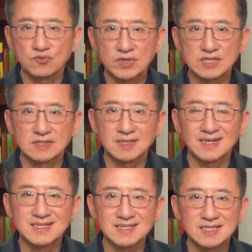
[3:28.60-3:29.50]

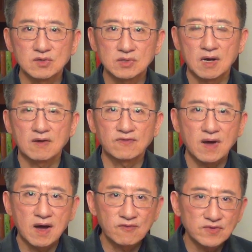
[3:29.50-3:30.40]
recently sealed off
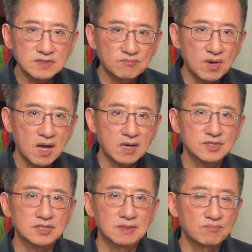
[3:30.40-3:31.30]
office
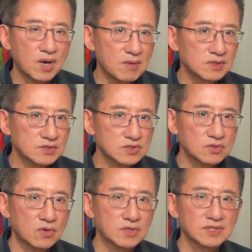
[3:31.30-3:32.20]
blocks, department
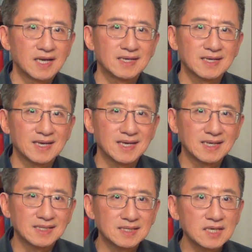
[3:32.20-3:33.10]
stores, and
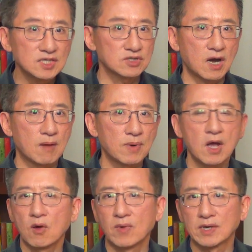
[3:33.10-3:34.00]
a tea shop
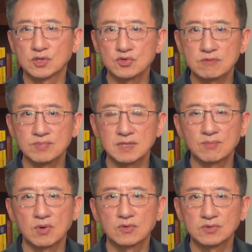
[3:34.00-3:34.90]
where two
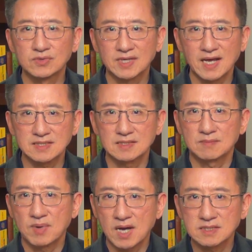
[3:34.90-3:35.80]
people who
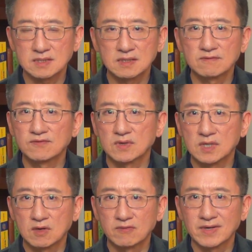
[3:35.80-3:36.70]
tested positive for
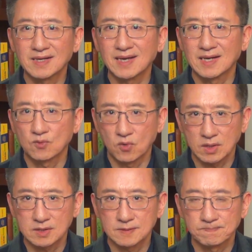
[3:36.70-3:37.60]
COVID had
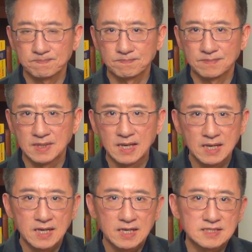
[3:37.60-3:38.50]
worked.
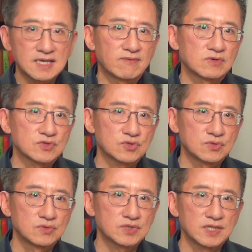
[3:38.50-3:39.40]
Several
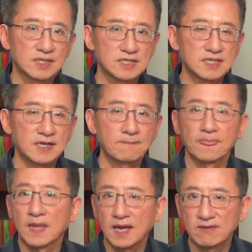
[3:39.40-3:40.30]
schools in the city
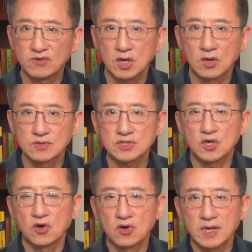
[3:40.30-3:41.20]
have closed
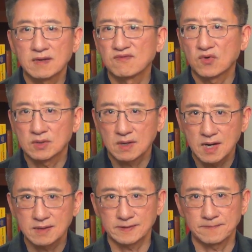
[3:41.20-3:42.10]
early for the
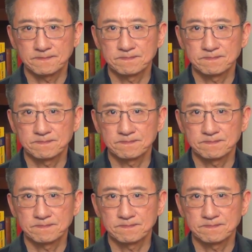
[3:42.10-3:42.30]
holiday.